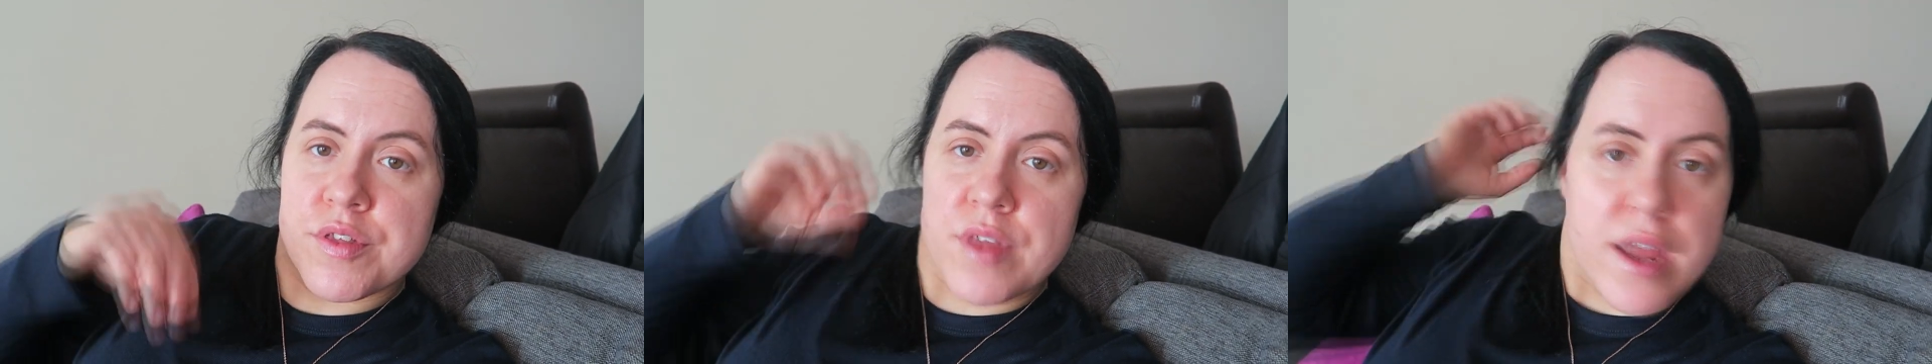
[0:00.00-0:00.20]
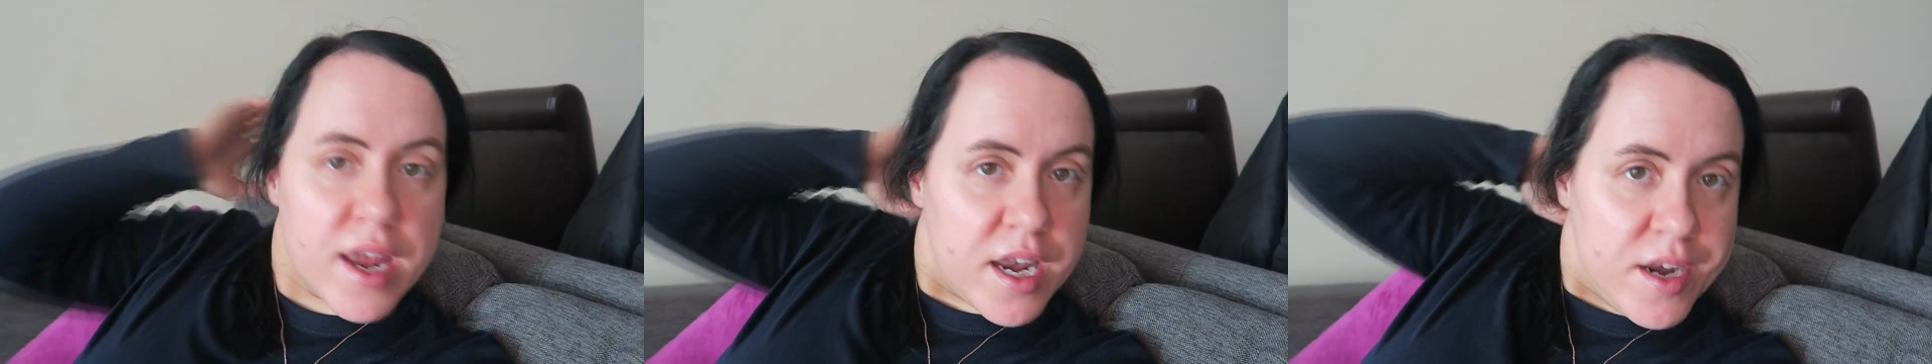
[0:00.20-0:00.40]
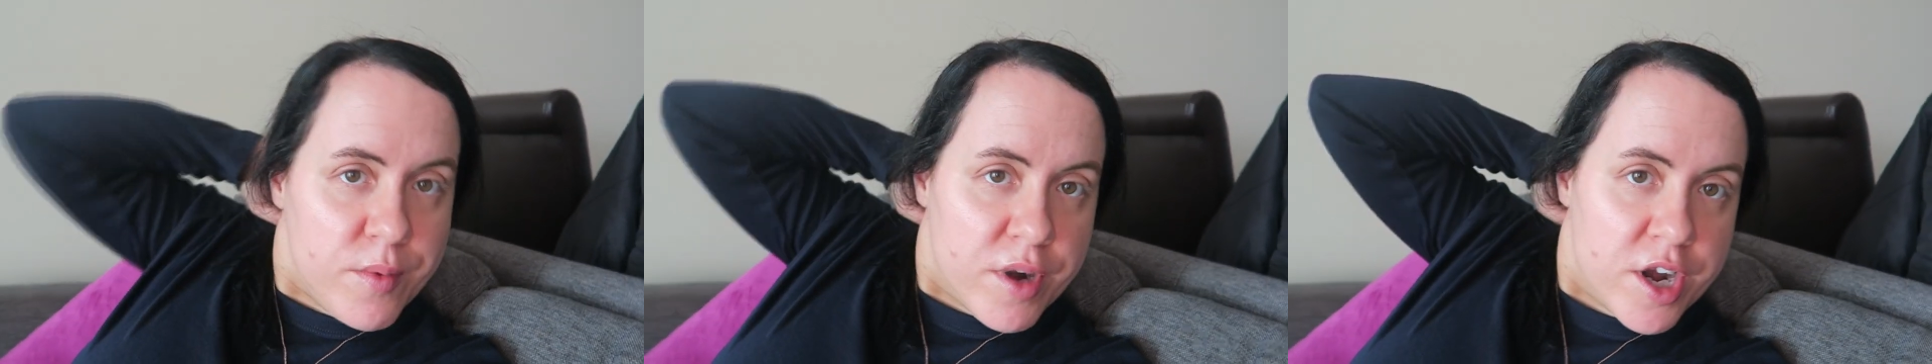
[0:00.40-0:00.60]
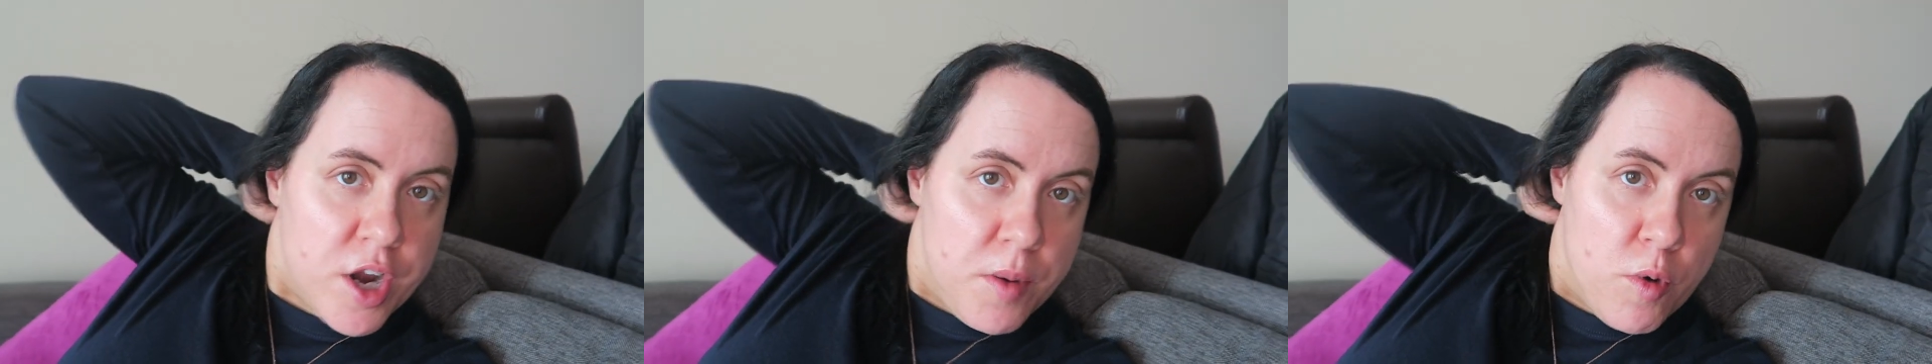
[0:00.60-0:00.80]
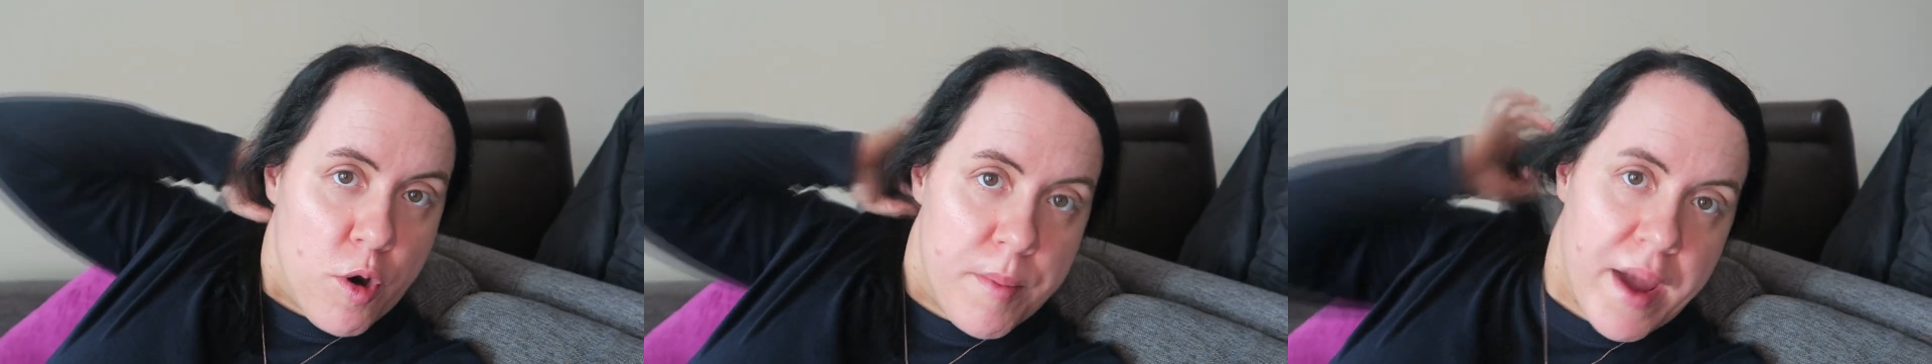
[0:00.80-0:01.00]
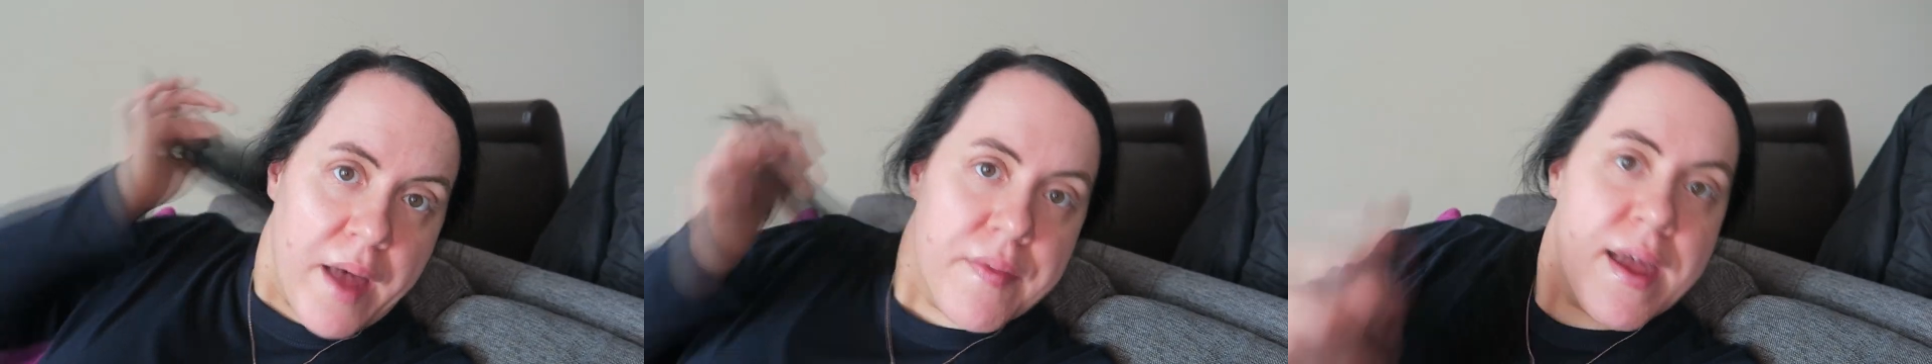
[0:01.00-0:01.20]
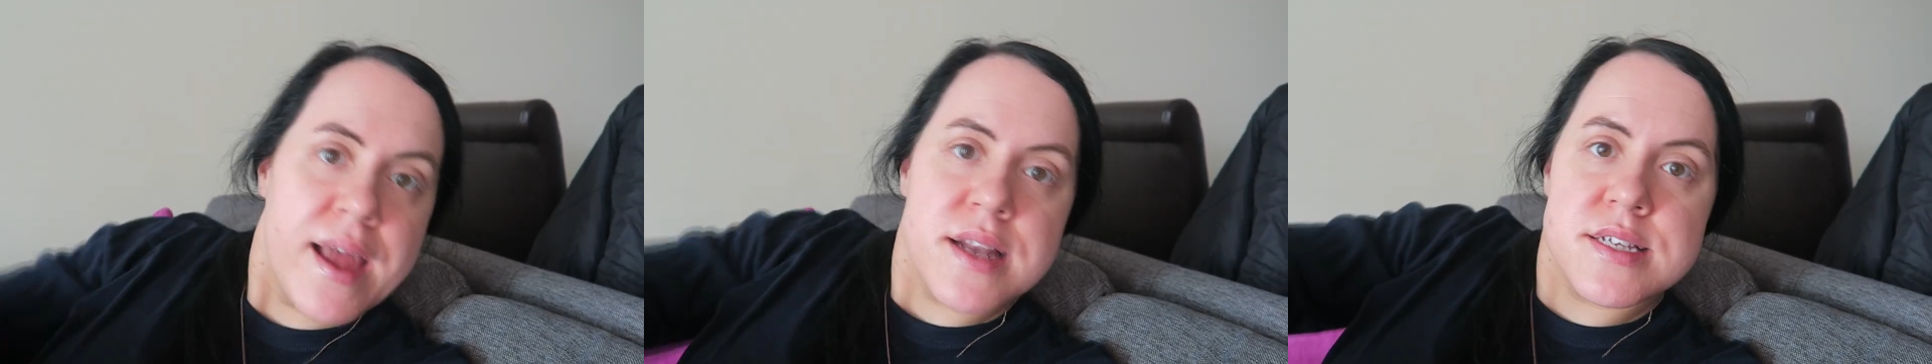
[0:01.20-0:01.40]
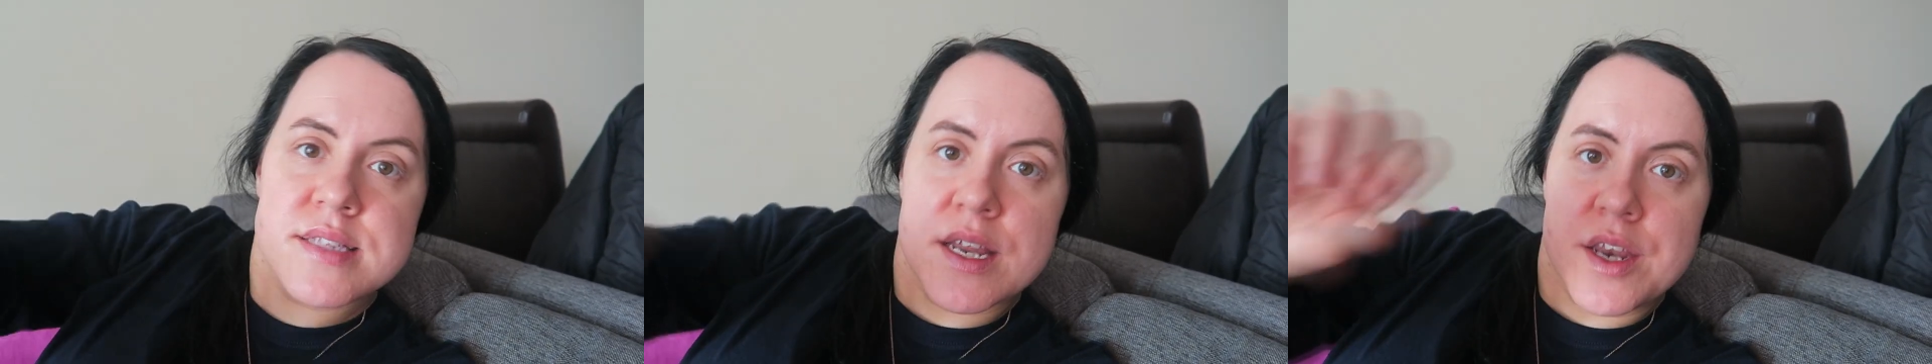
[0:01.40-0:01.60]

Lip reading: thing and you want to know more about that,